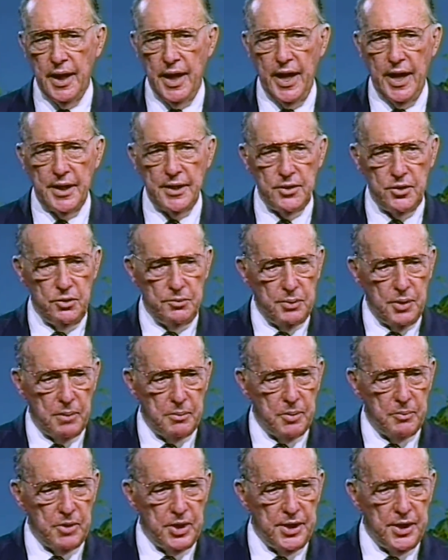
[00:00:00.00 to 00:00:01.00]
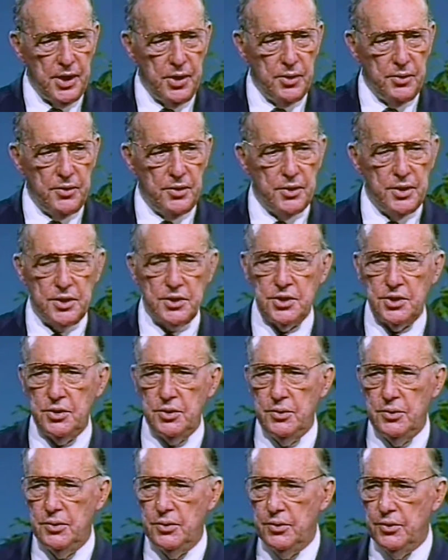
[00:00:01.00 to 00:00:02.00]
And you probably know there are
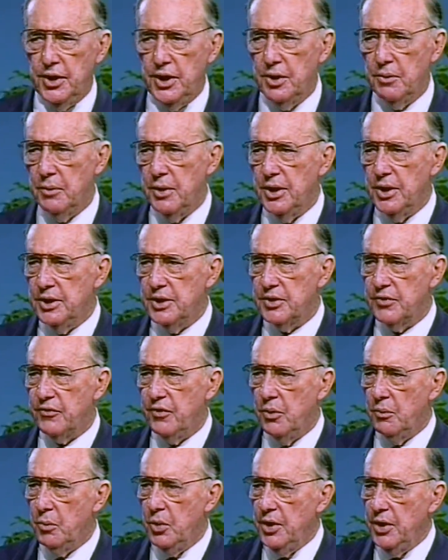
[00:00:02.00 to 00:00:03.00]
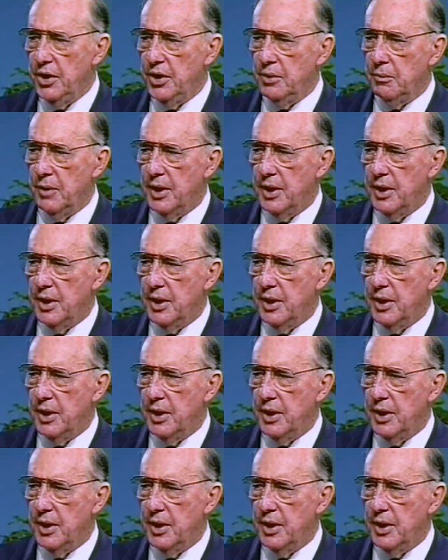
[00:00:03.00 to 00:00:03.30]
two Greek words for word.